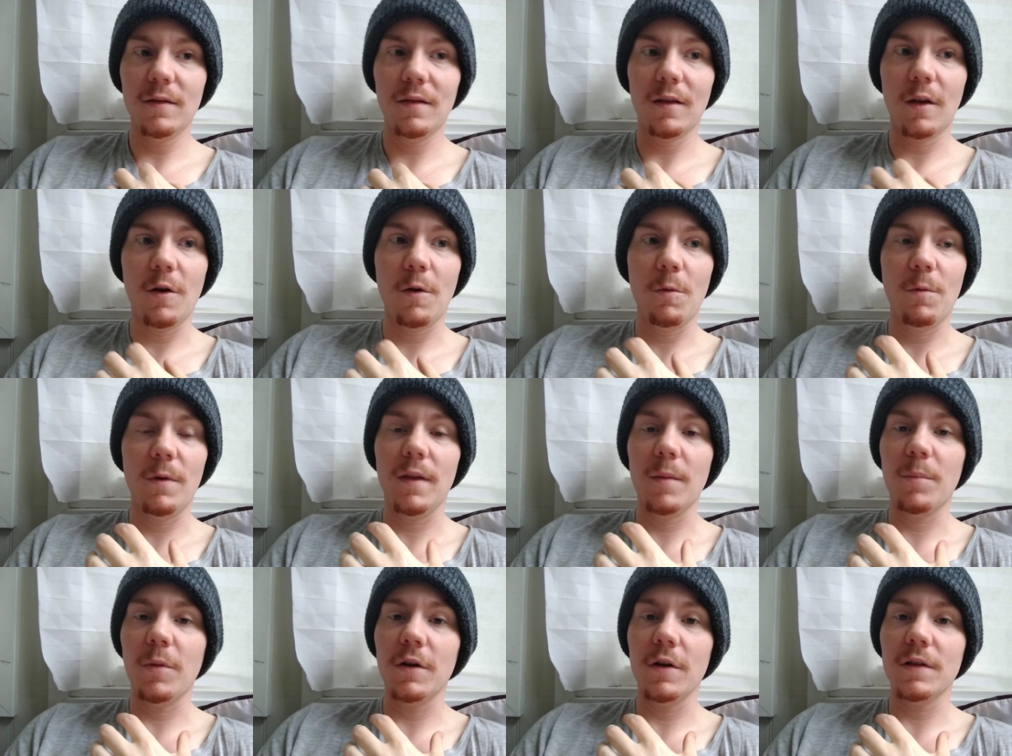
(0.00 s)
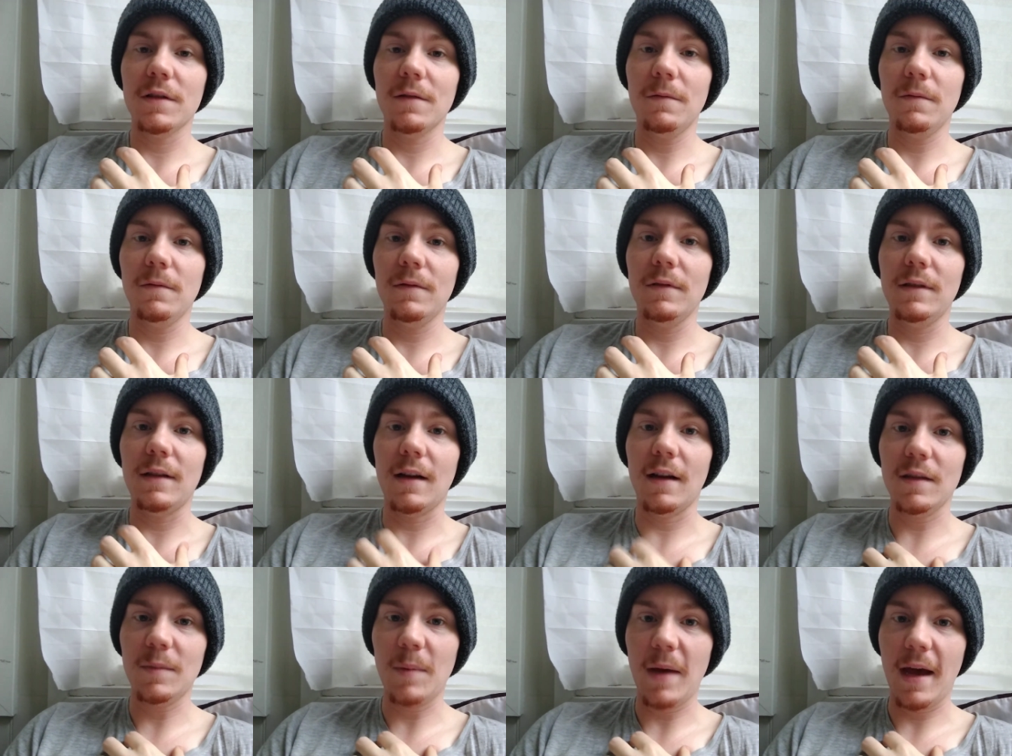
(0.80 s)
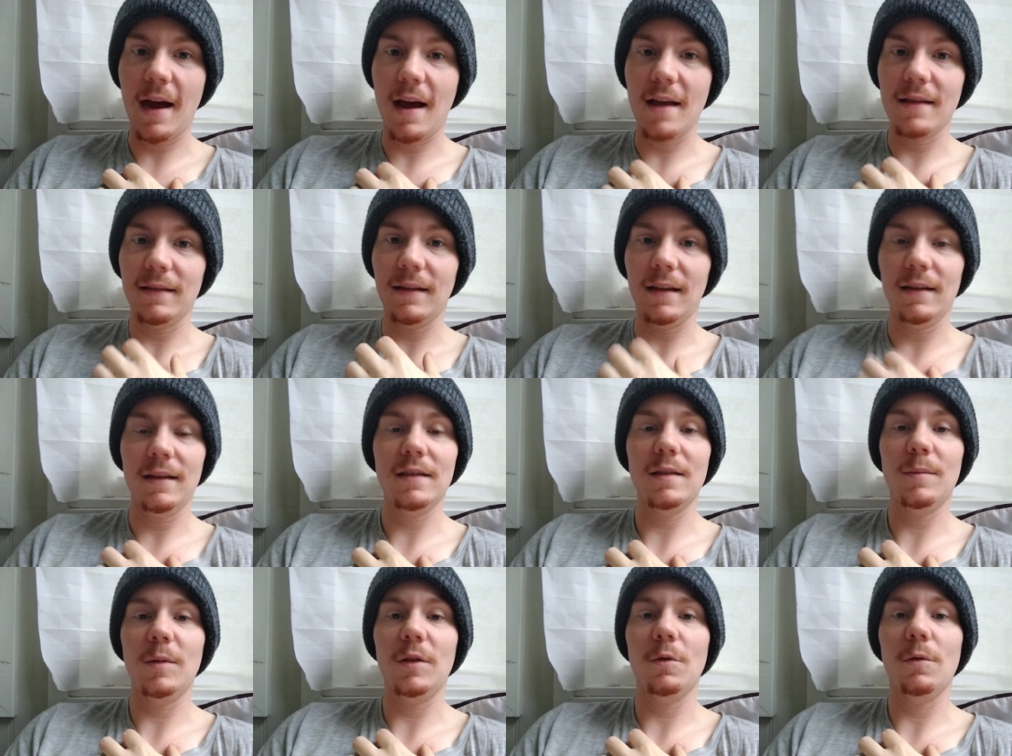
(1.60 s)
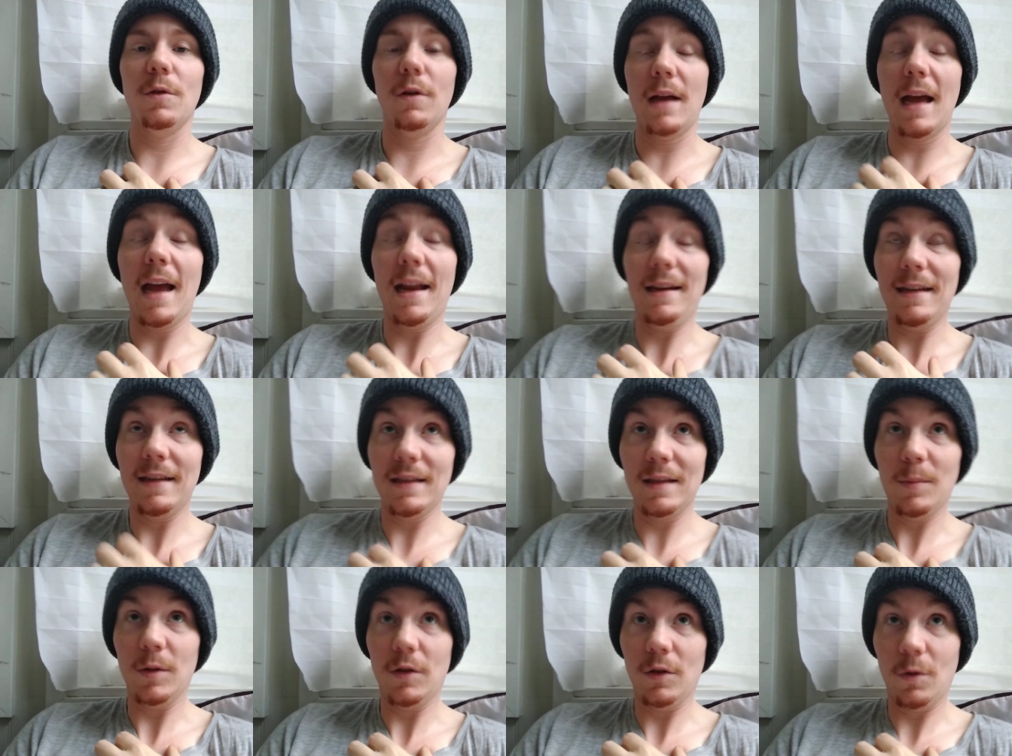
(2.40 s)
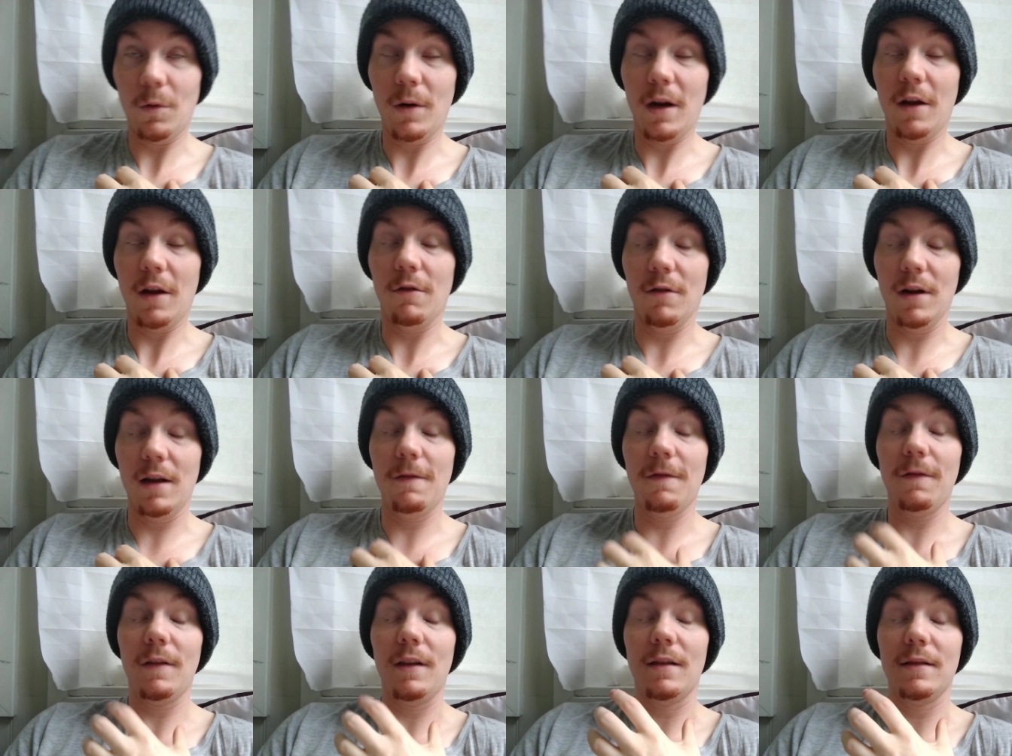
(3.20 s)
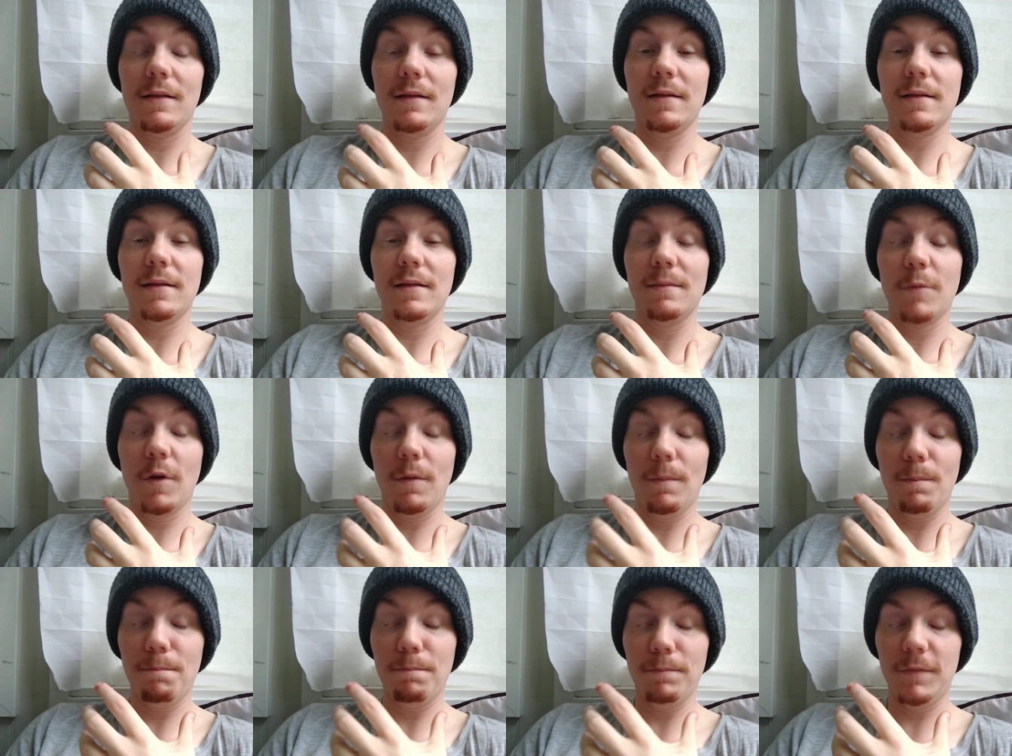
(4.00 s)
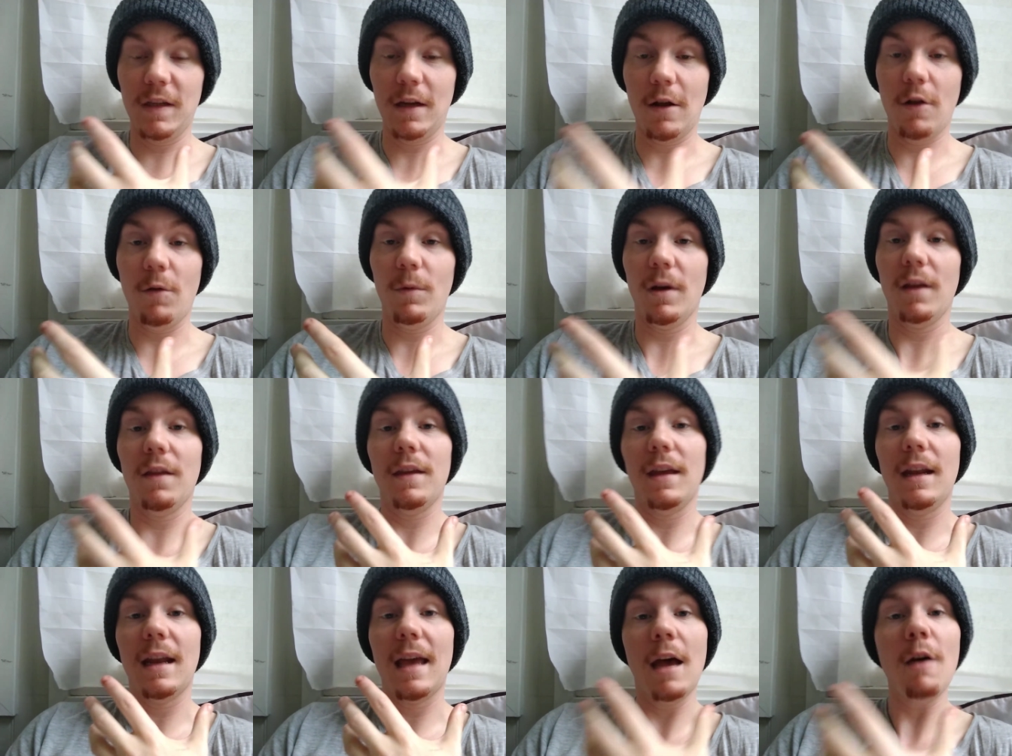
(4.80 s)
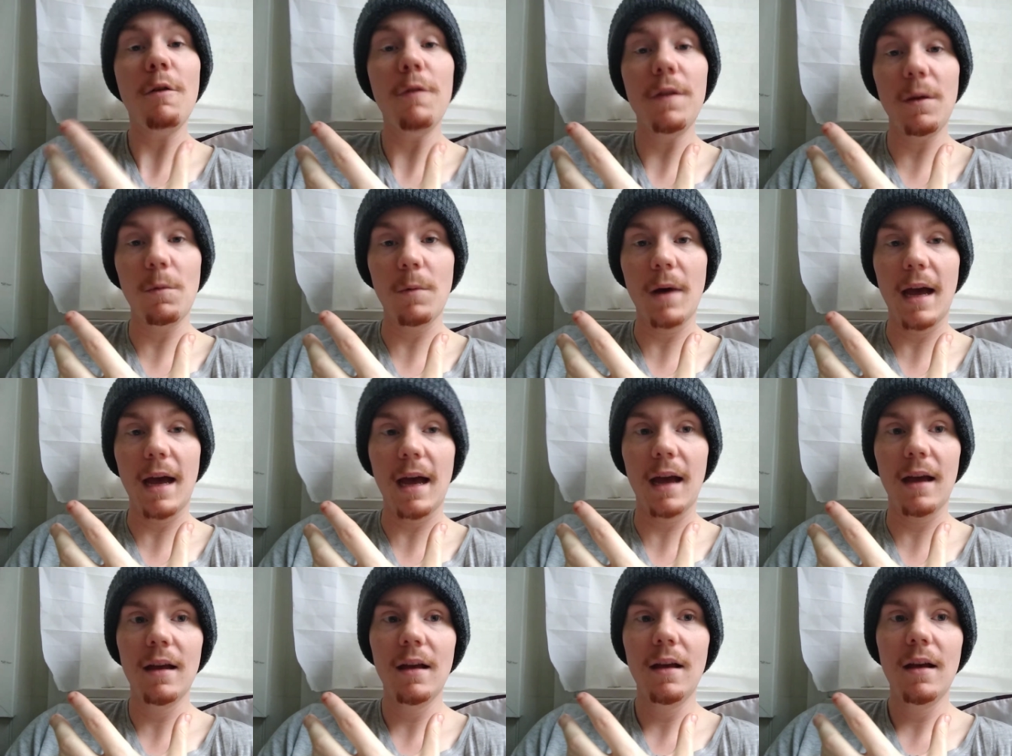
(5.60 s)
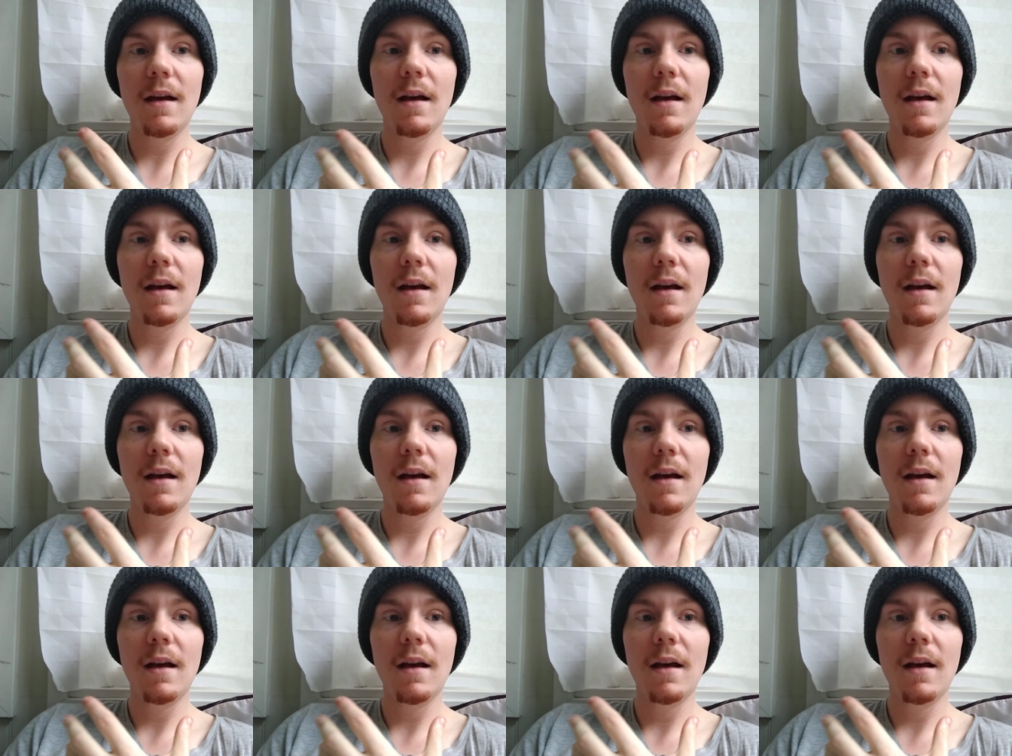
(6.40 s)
So when the person does pass and anticipatory grief is dealt with in a healthy way,